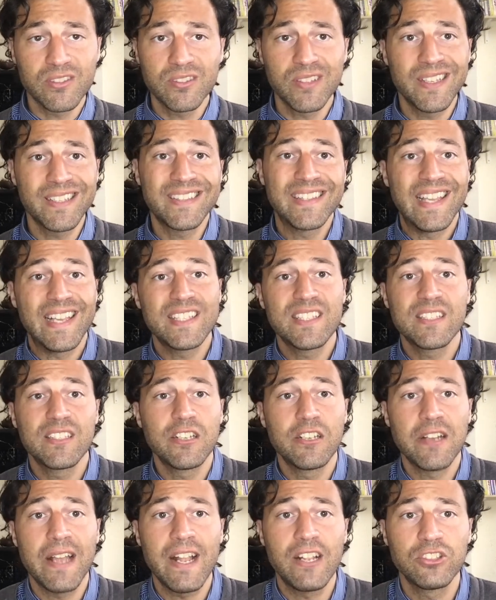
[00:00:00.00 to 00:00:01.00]
That that's an
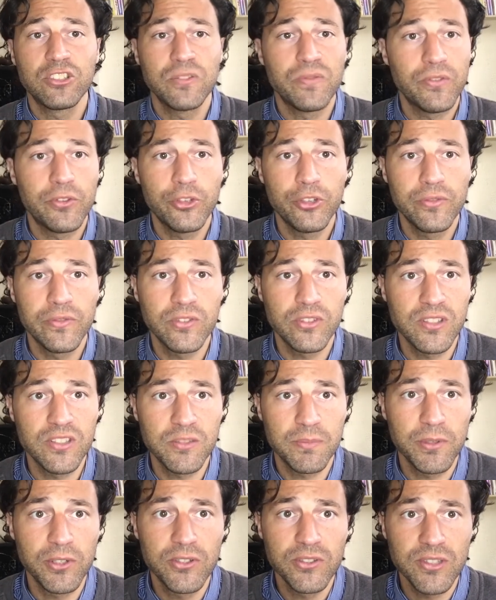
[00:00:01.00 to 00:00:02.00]
analogy for the universe
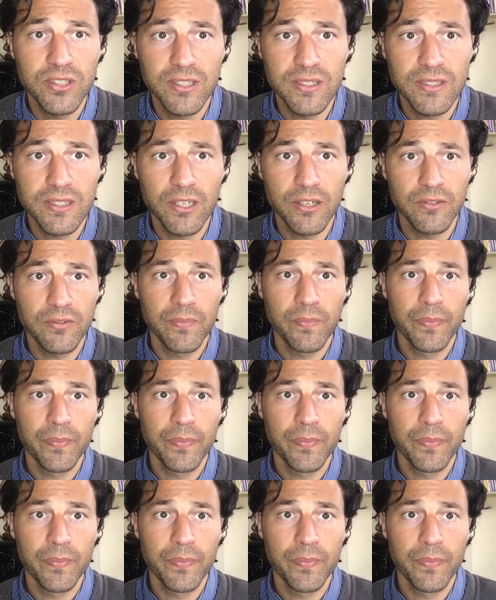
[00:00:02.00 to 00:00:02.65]
experiencing itself.